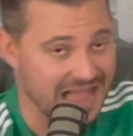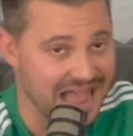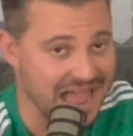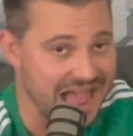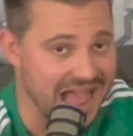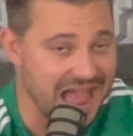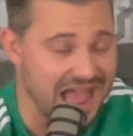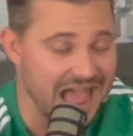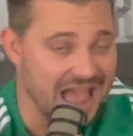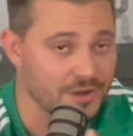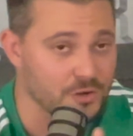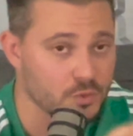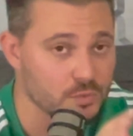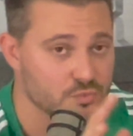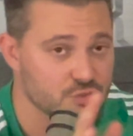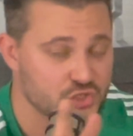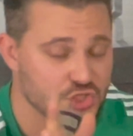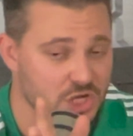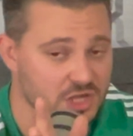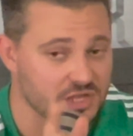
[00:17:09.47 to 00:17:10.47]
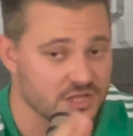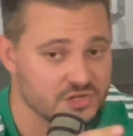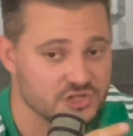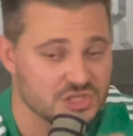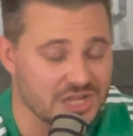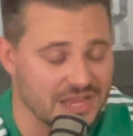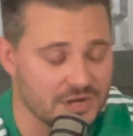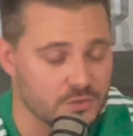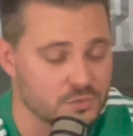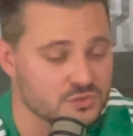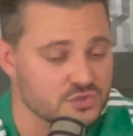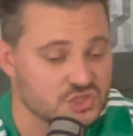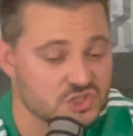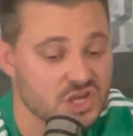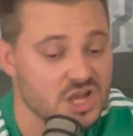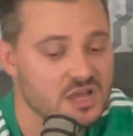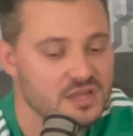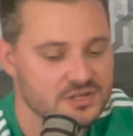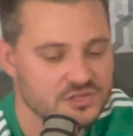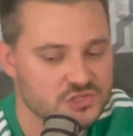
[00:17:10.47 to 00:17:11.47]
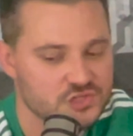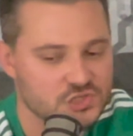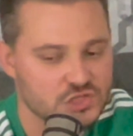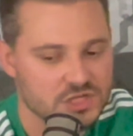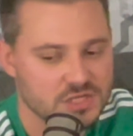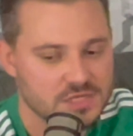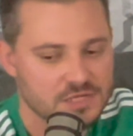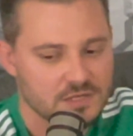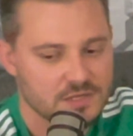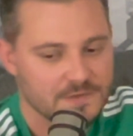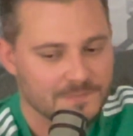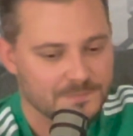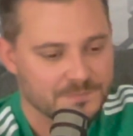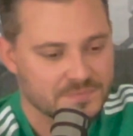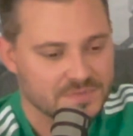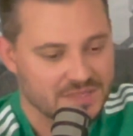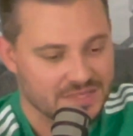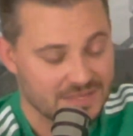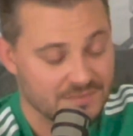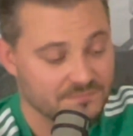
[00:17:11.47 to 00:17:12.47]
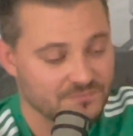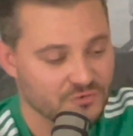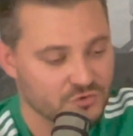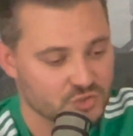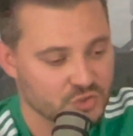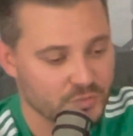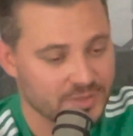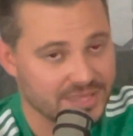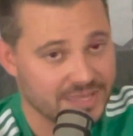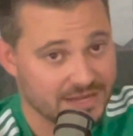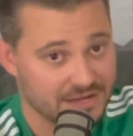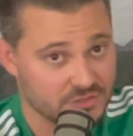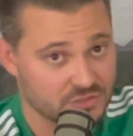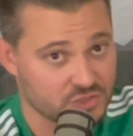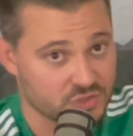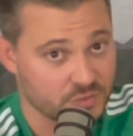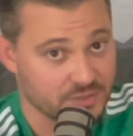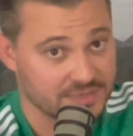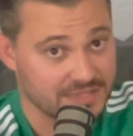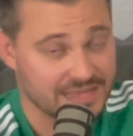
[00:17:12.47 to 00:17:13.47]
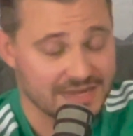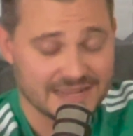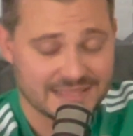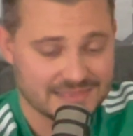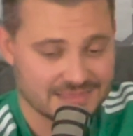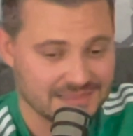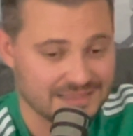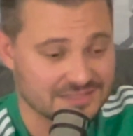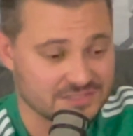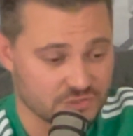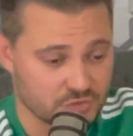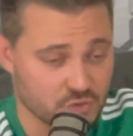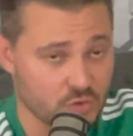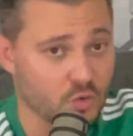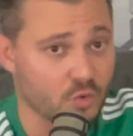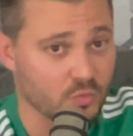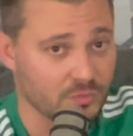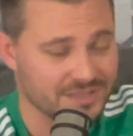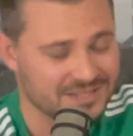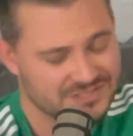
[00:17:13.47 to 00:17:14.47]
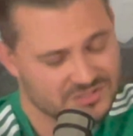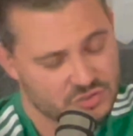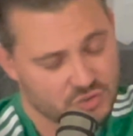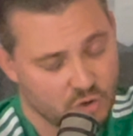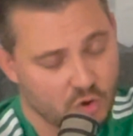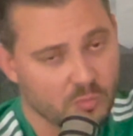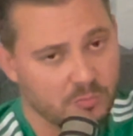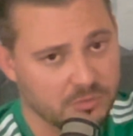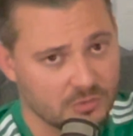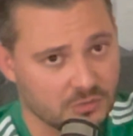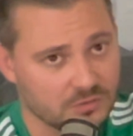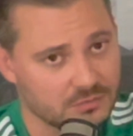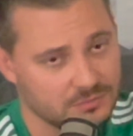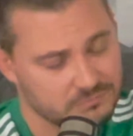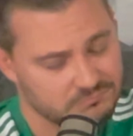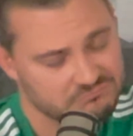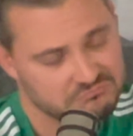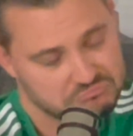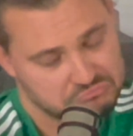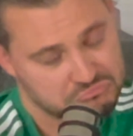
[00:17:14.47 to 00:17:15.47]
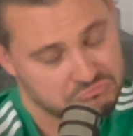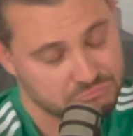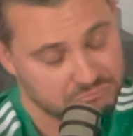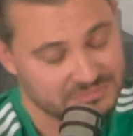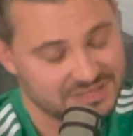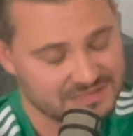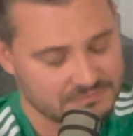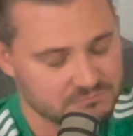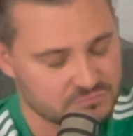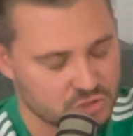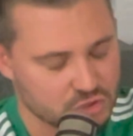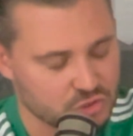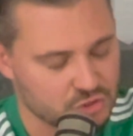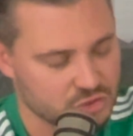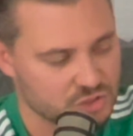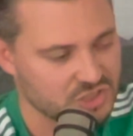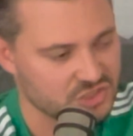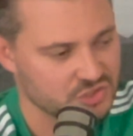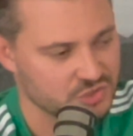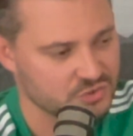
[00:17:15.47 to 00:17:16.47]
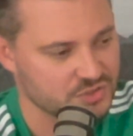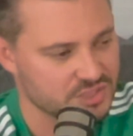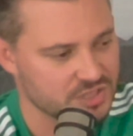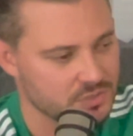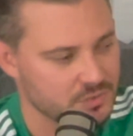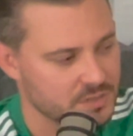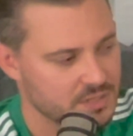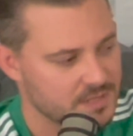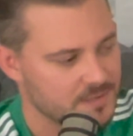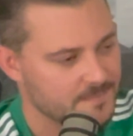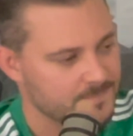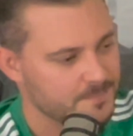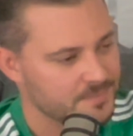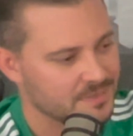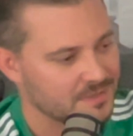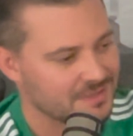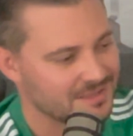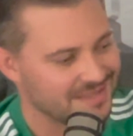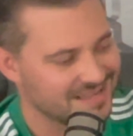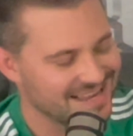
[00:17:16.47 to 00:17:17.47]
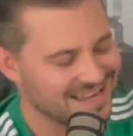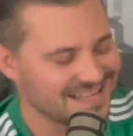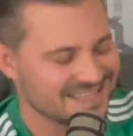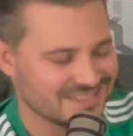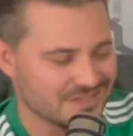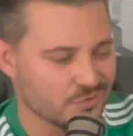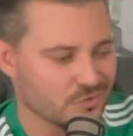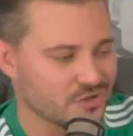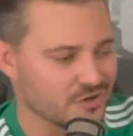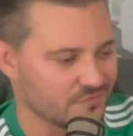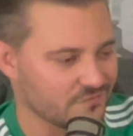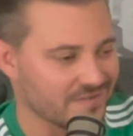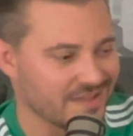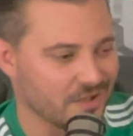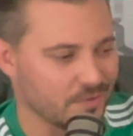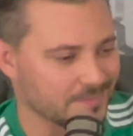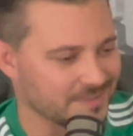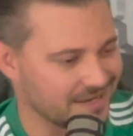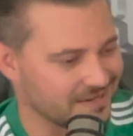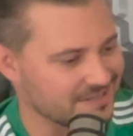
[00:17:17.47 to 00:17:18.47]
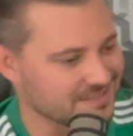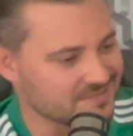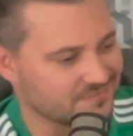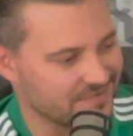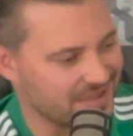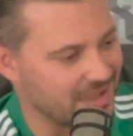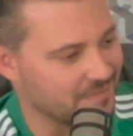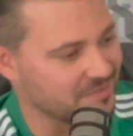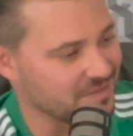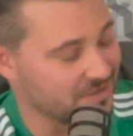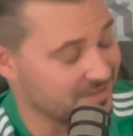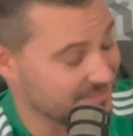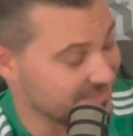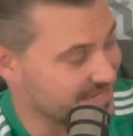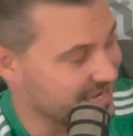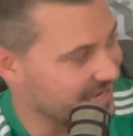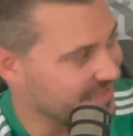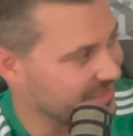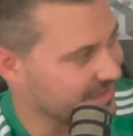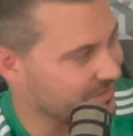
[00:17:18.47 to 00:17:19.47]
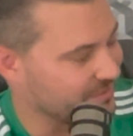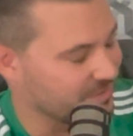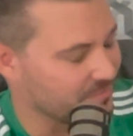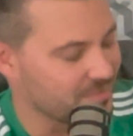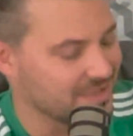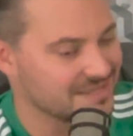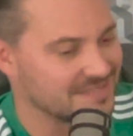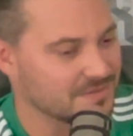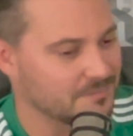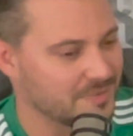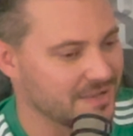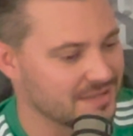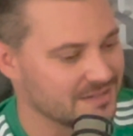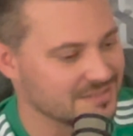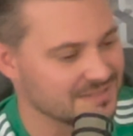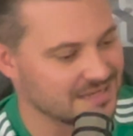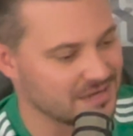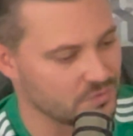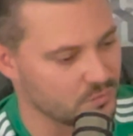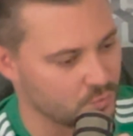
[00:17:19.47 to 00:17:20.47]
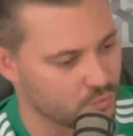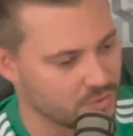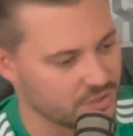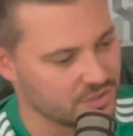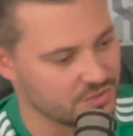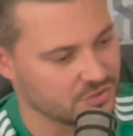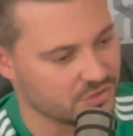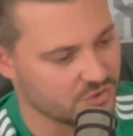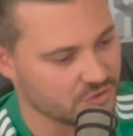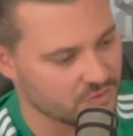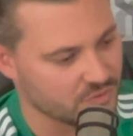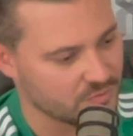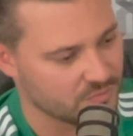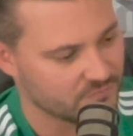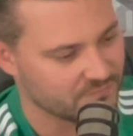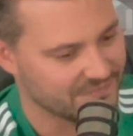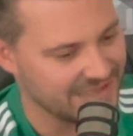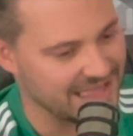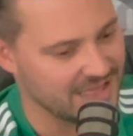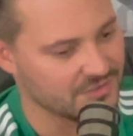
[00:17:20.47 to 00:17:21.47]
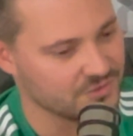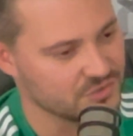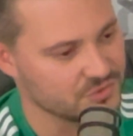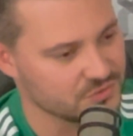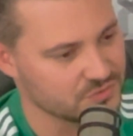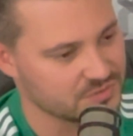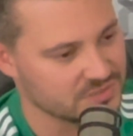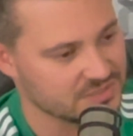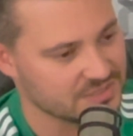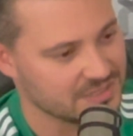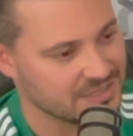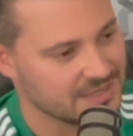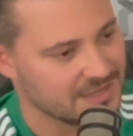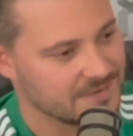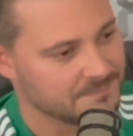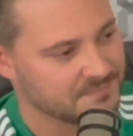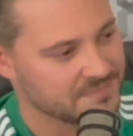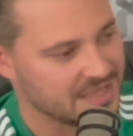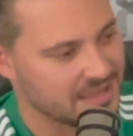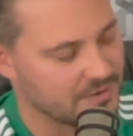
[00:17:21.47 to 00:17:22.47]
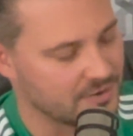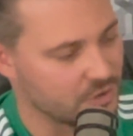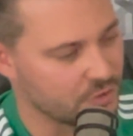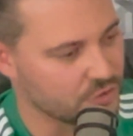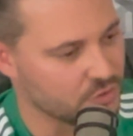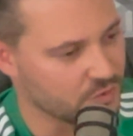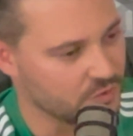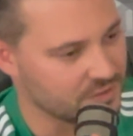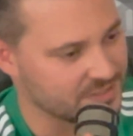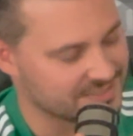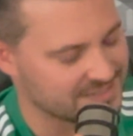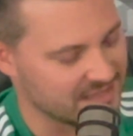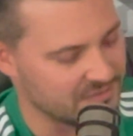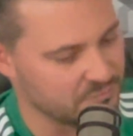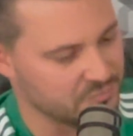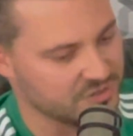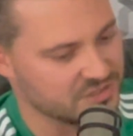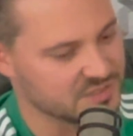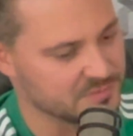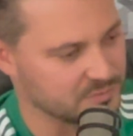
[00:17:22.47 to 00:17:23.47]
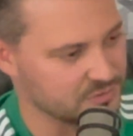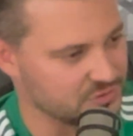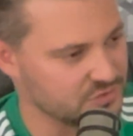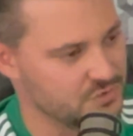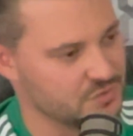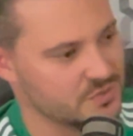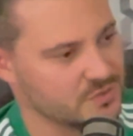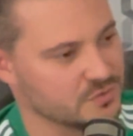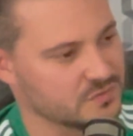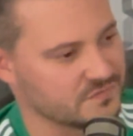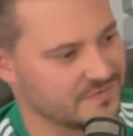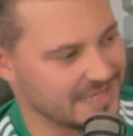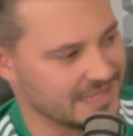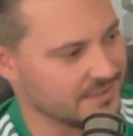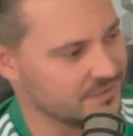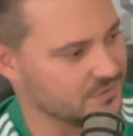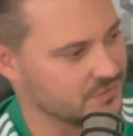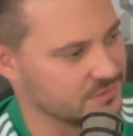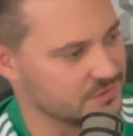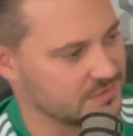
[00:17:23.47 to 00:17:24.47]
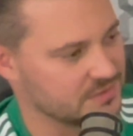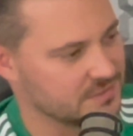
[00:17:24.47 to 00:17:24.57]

I don't judge him for doing it and doing that. It's noble to do so. He still could have helped out his family staying there. It depends on what are your values, and are you going to stay principled to those values